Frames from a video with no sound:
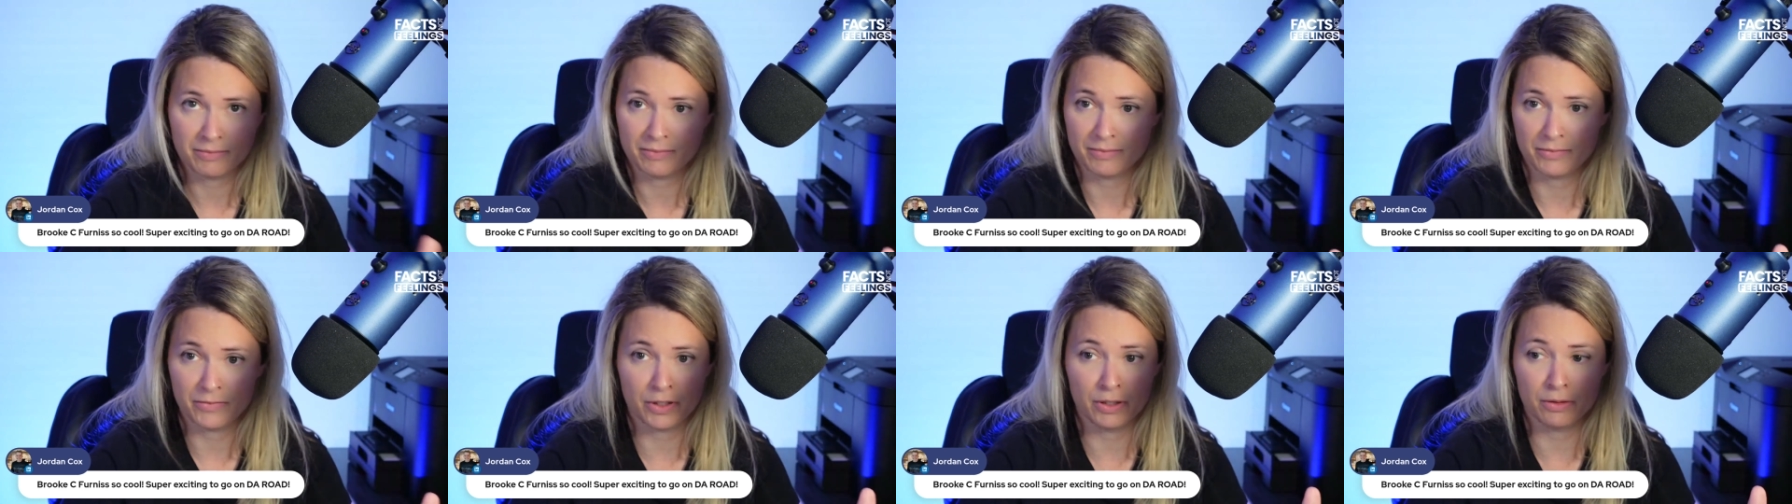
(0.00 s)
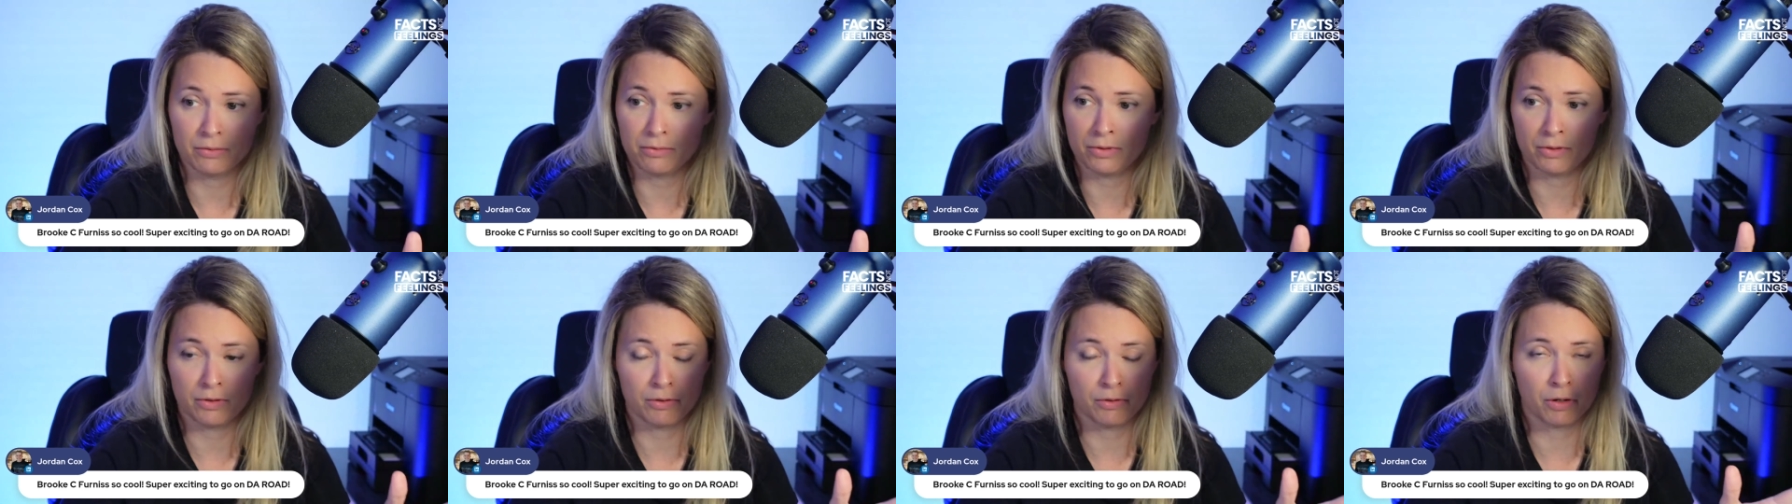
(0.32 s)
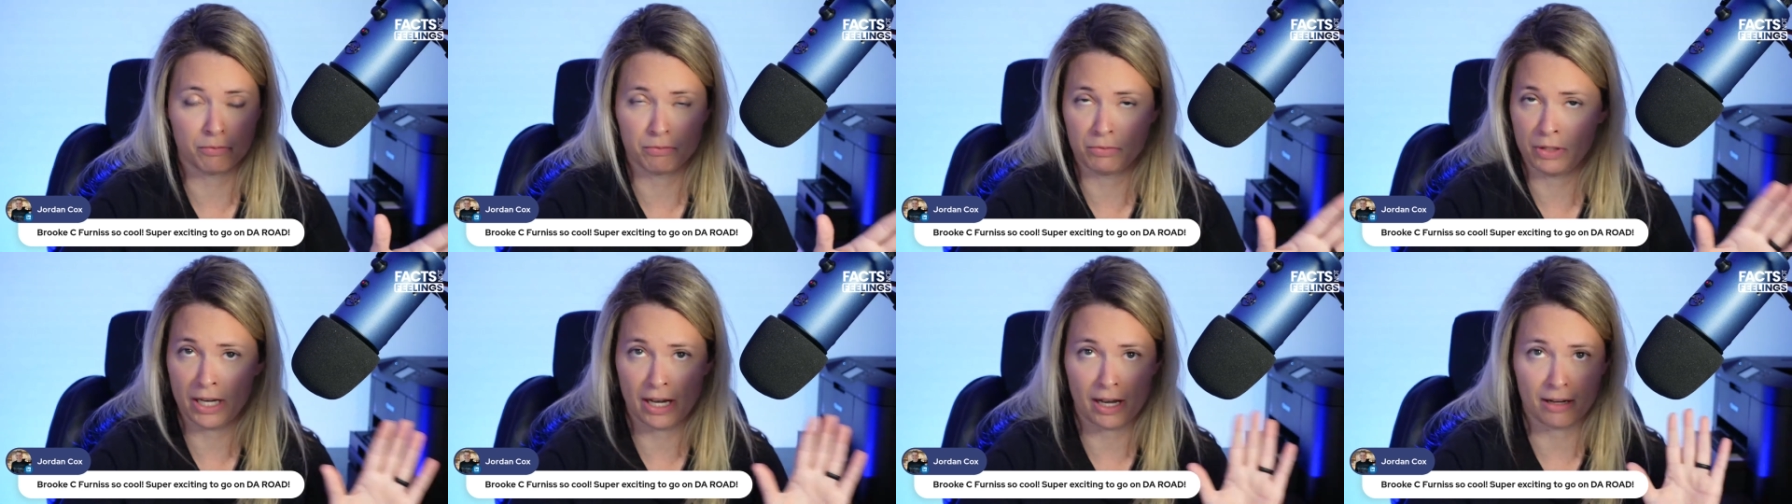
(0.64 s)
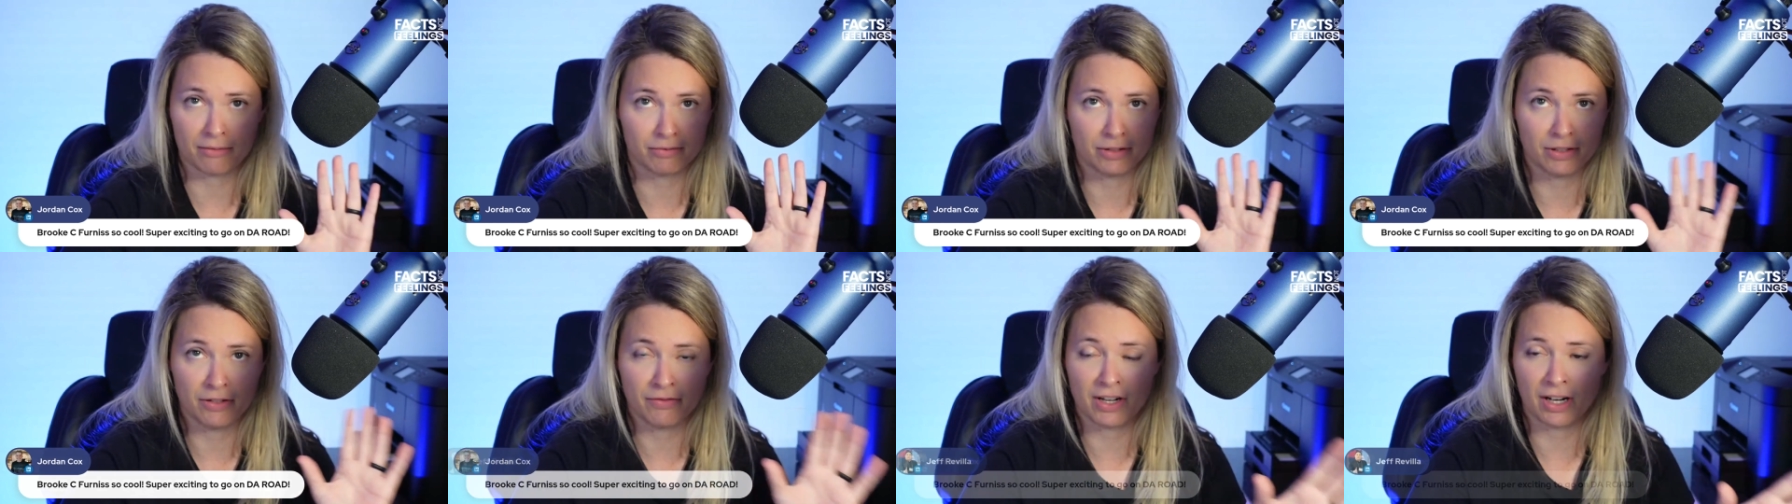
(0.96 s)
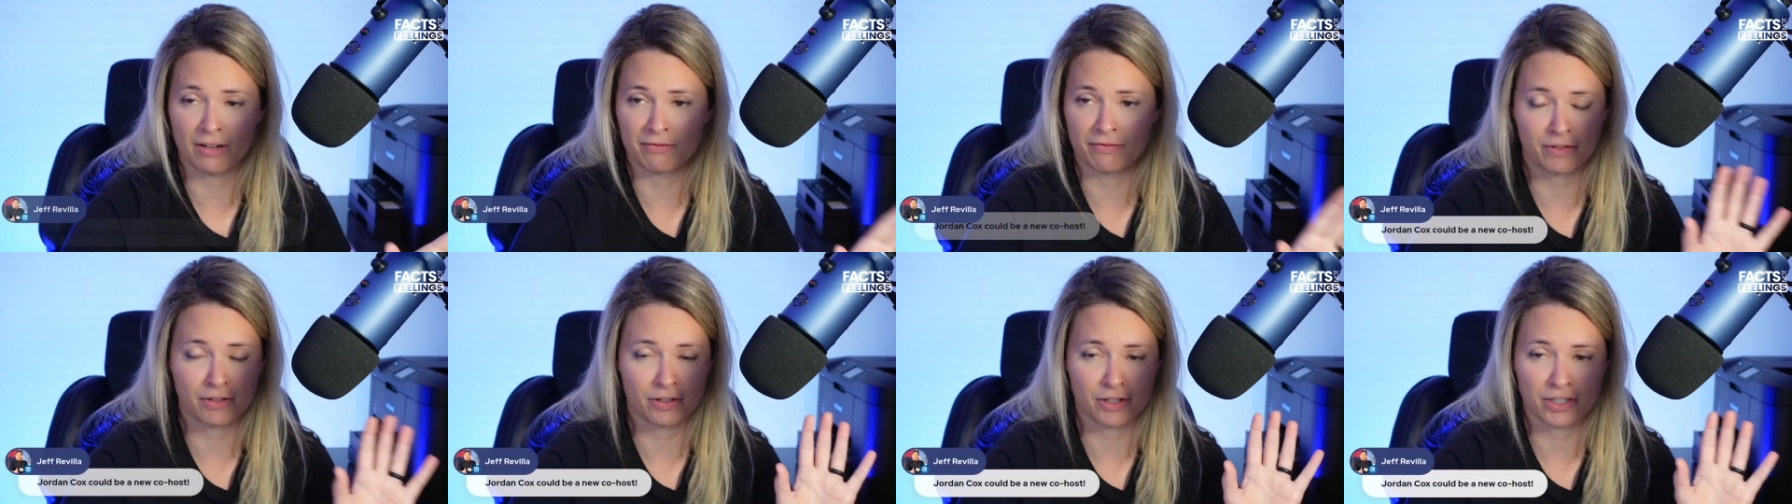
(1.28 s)
You've
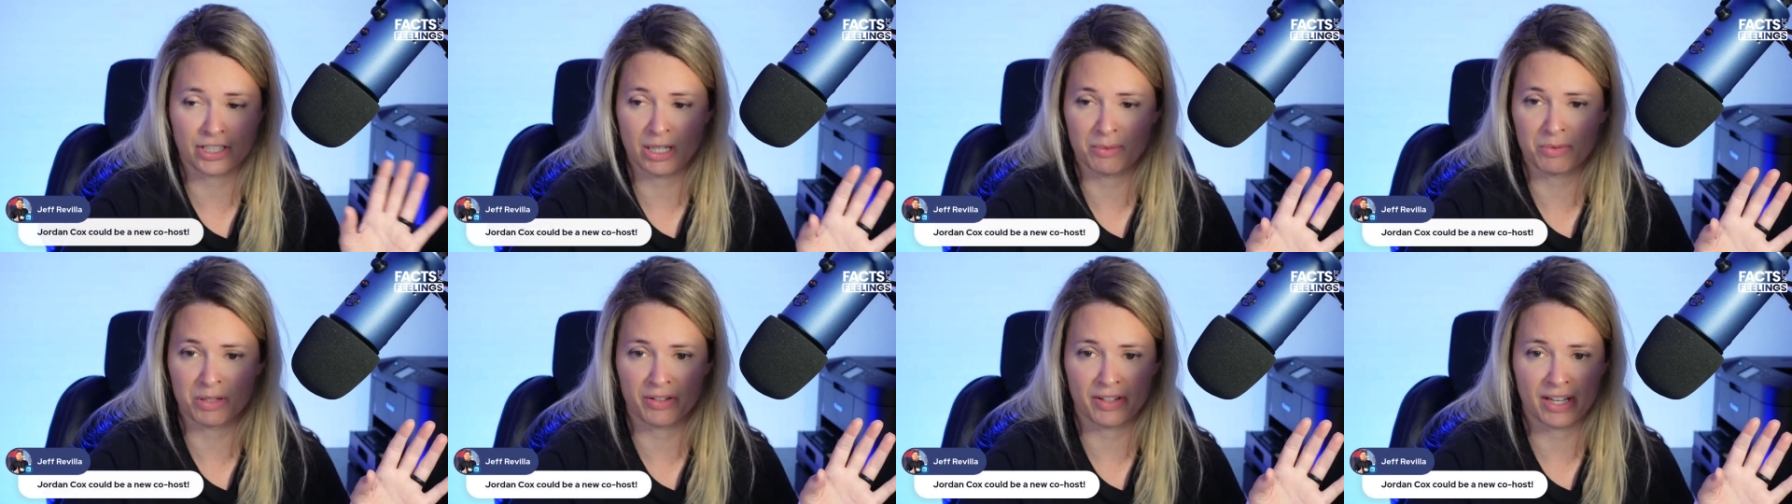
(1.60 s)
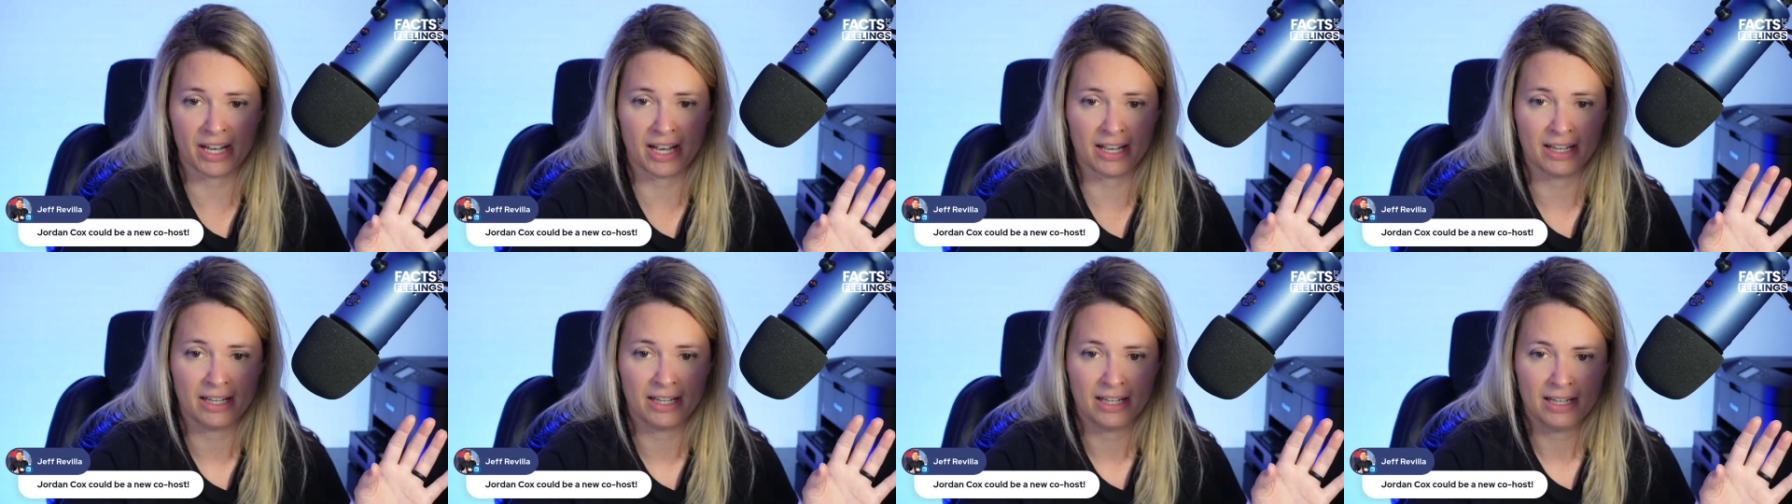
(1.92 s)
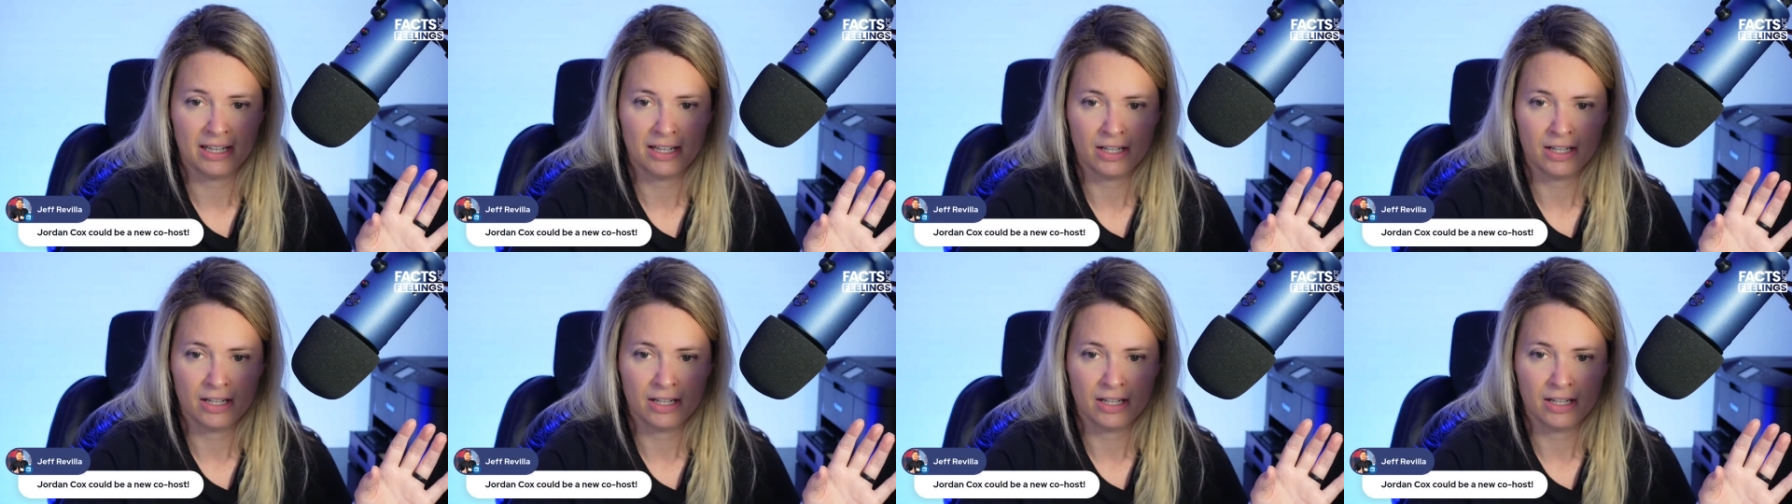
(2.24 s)
got first dibs on that.